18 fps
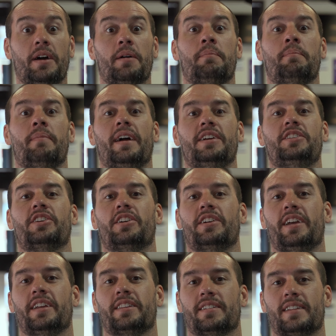Make sure
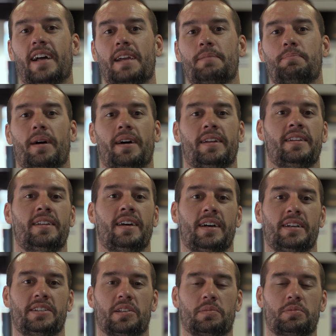you hit the like button,
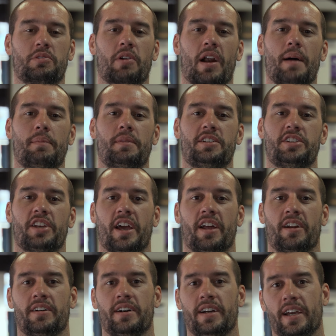subscribe to the
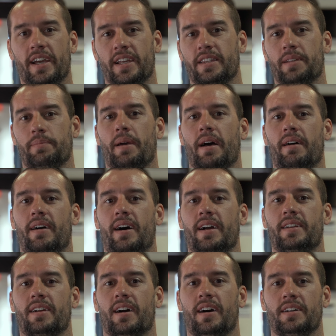channel, hit the bell
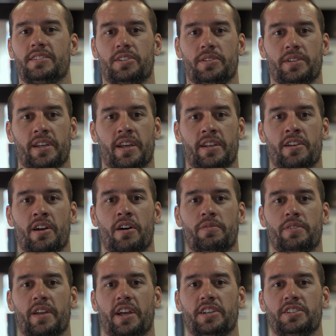icon so you can get
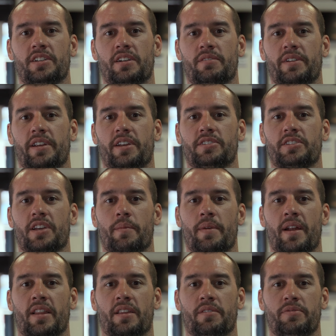notifications of our videos
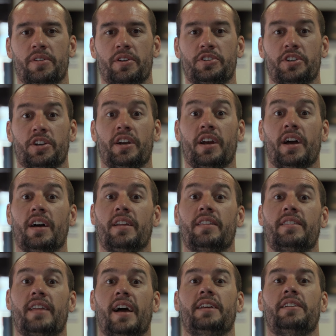coming out in the future.
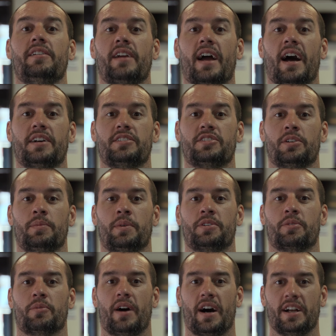Thank you guys so much
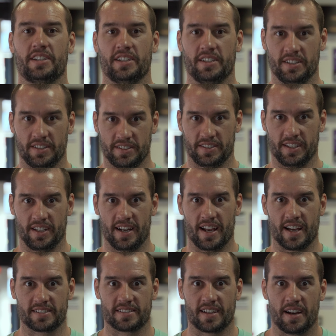for watching. See you
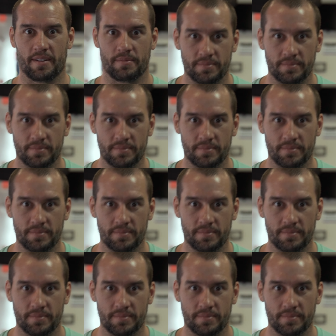next time.